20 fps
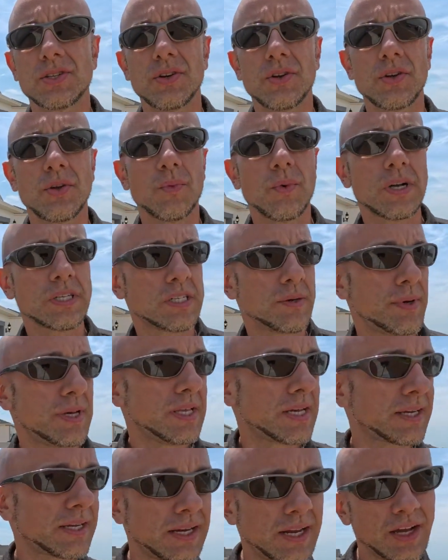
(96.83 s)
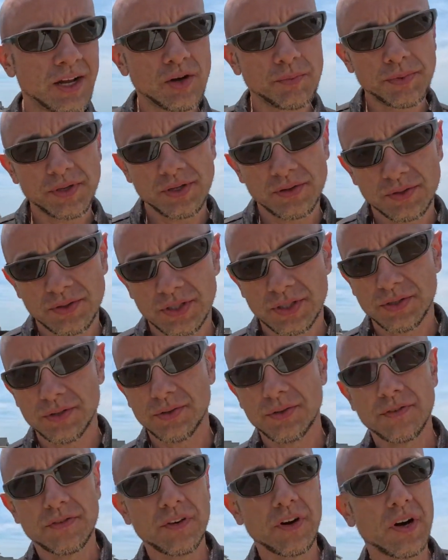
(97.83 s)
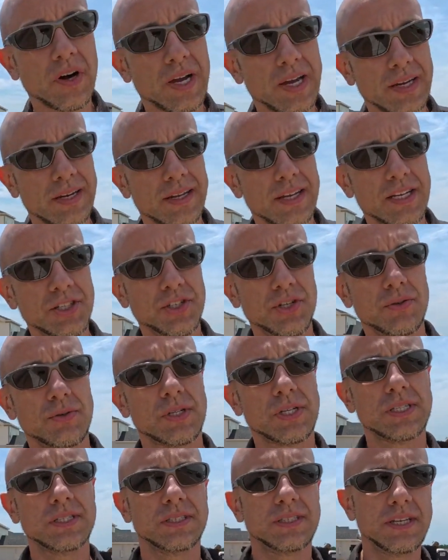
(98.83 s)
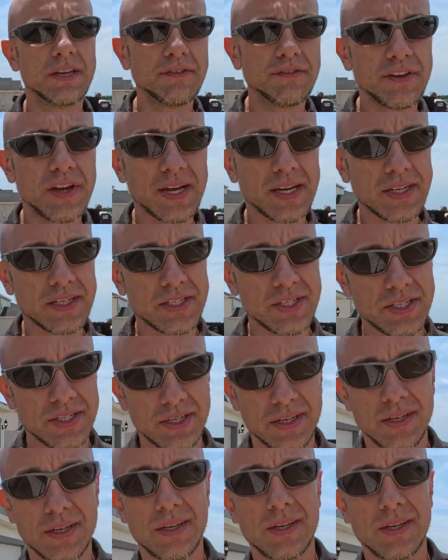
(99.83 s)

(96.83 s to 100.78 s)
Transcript: you know, you want somebody that can help you to find issues and defects.